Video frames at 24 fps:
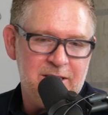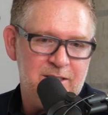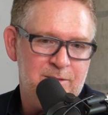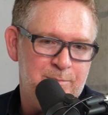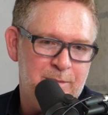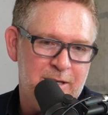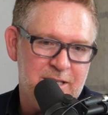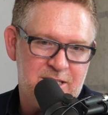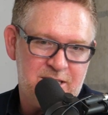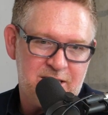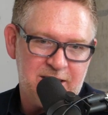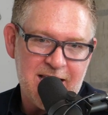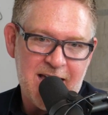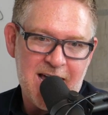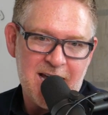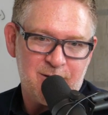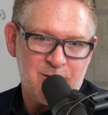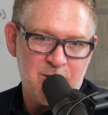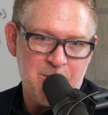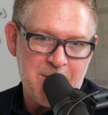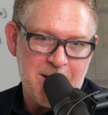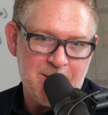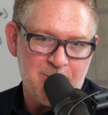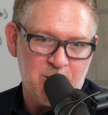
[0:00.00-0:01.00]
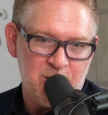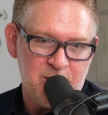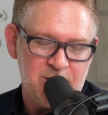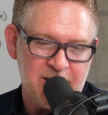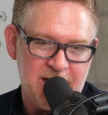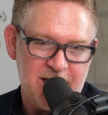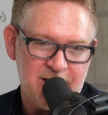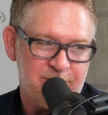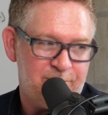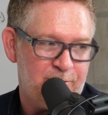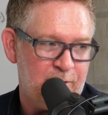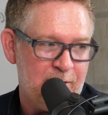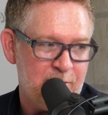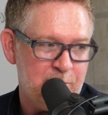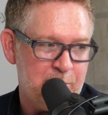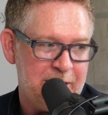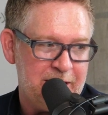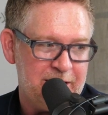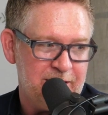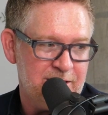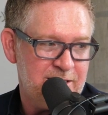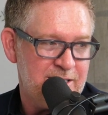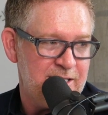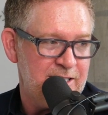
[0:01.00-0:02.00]
But, but, Slack, remember, like for
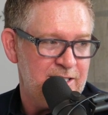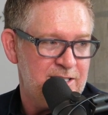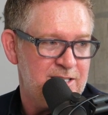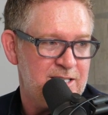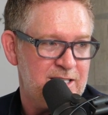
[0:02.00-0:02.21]
everybody listening,